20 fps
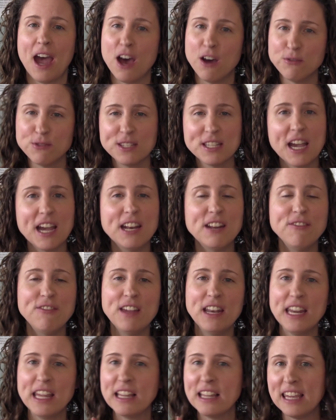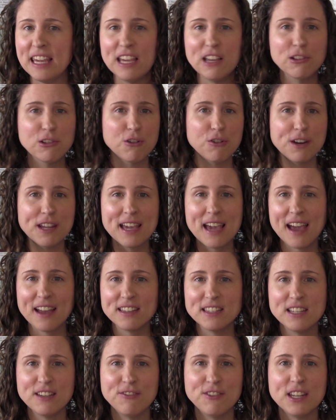Outside of any e-learning
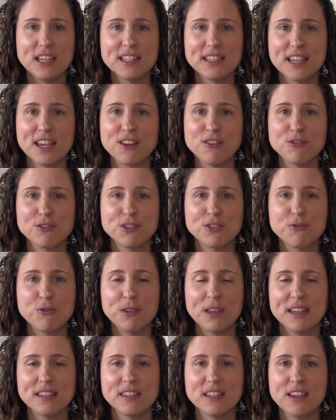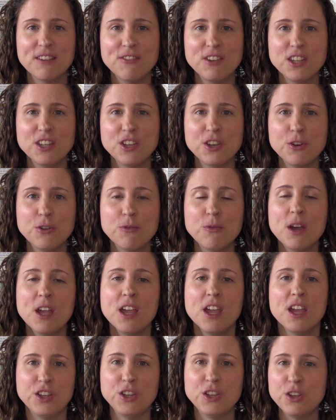activities that your school has given you,
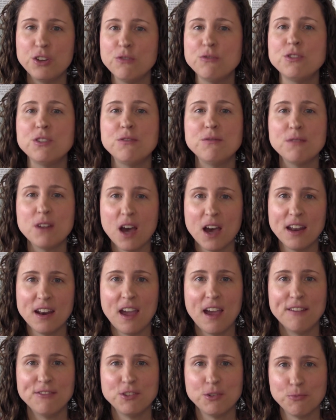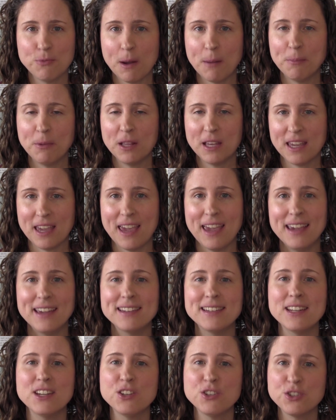you do not have to
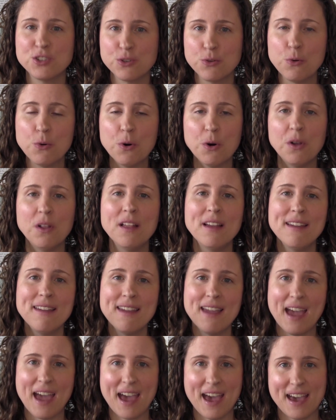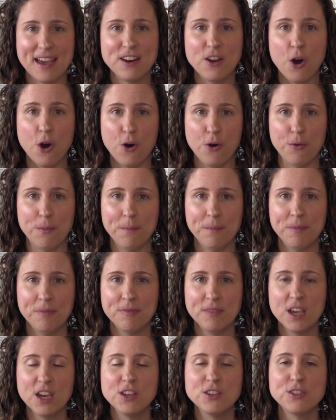replicate school at home.
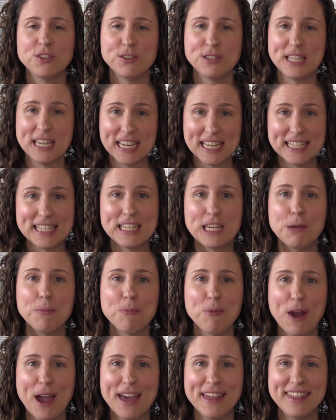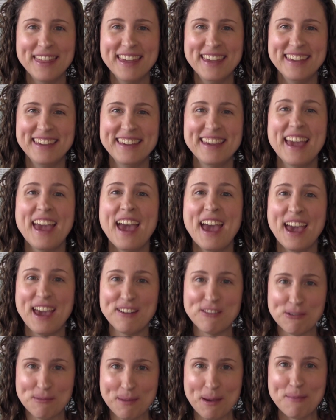So take a deep breath
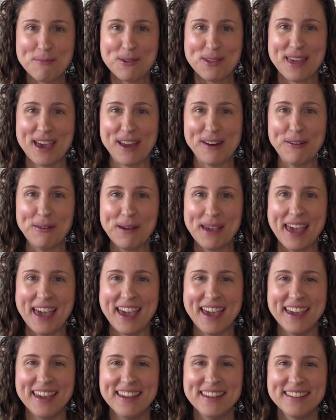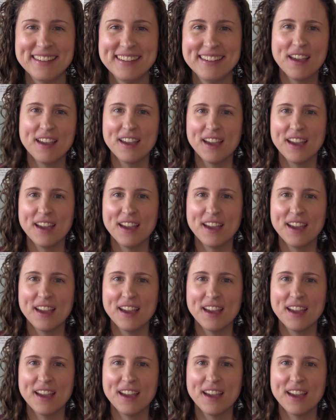and remember that, okay?